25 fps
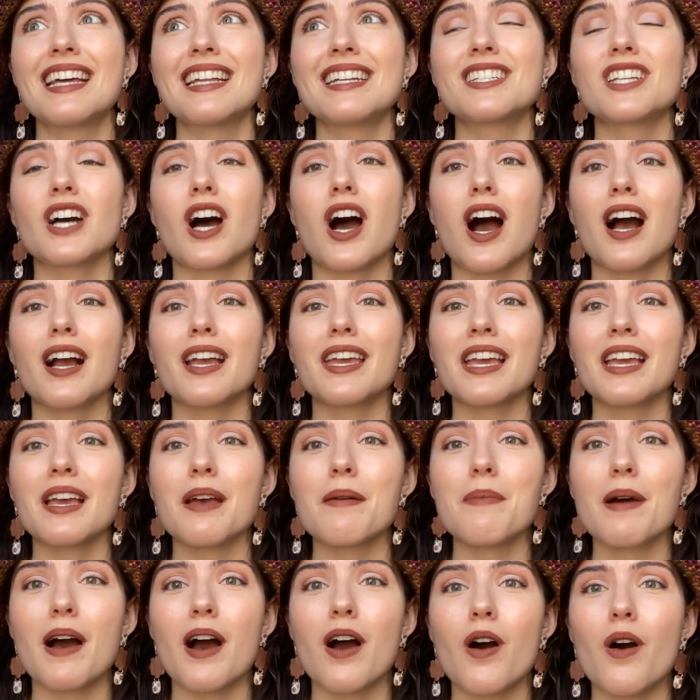Talking
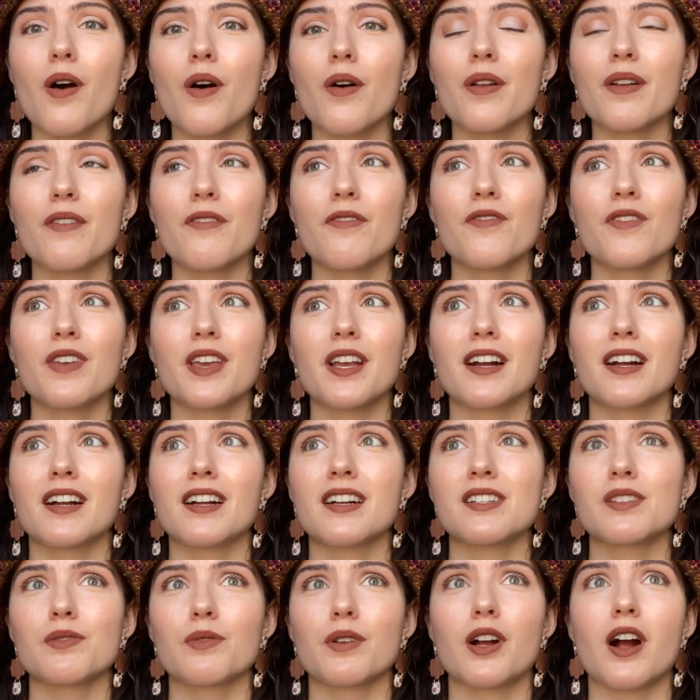about
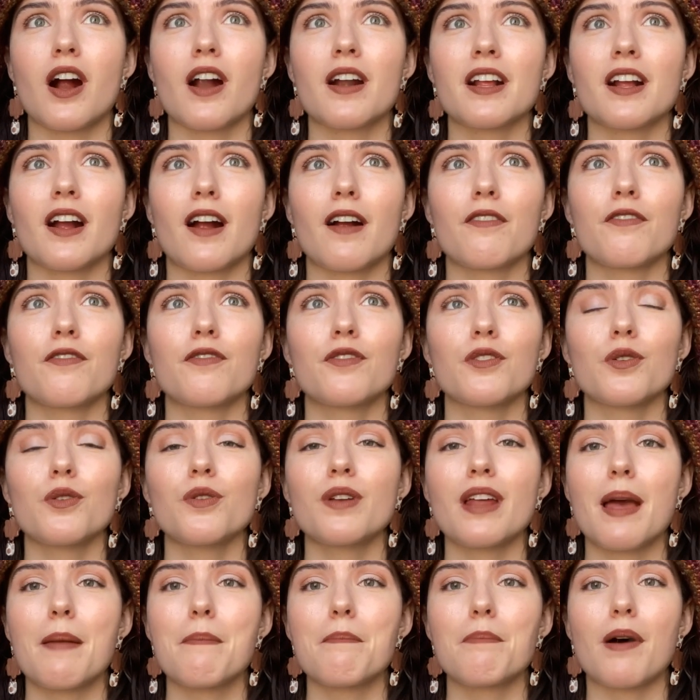fears regarding our food
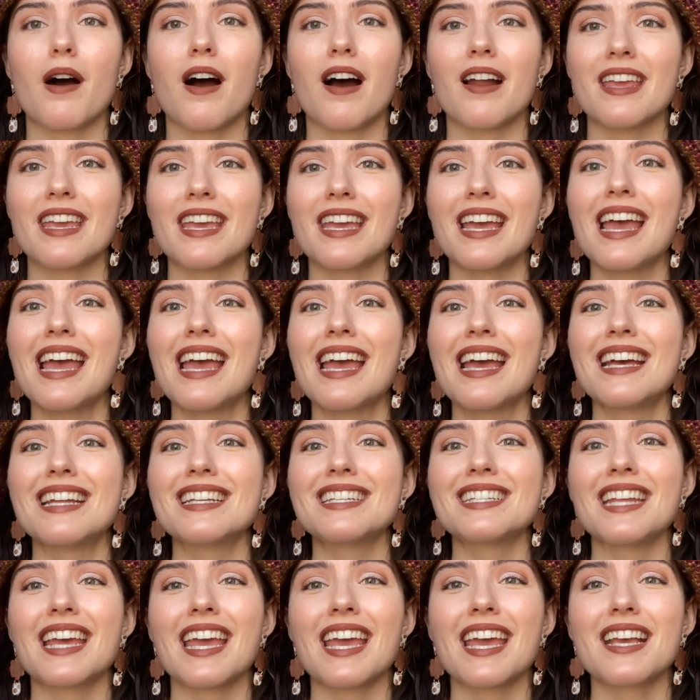and body
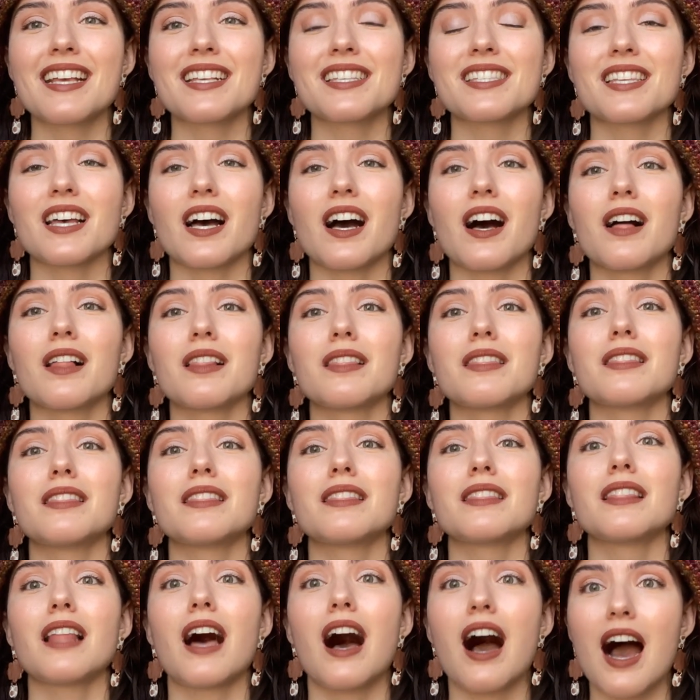takes a
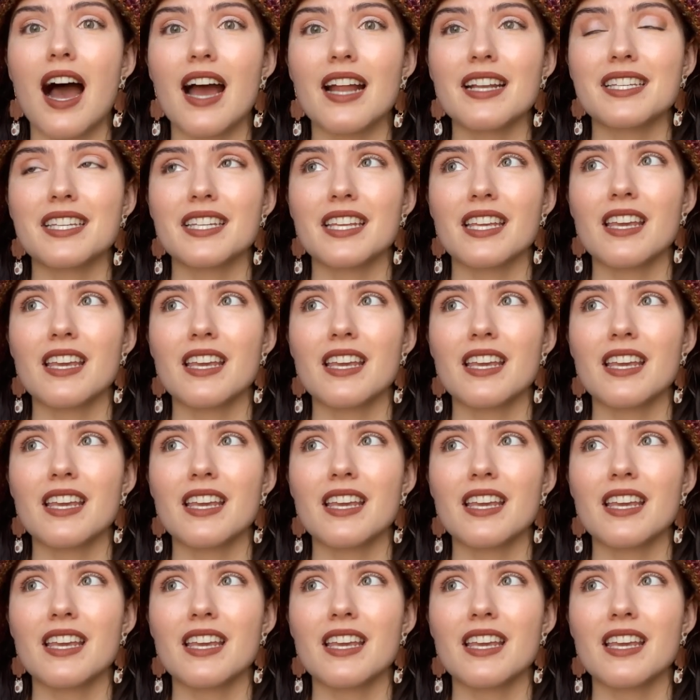lot,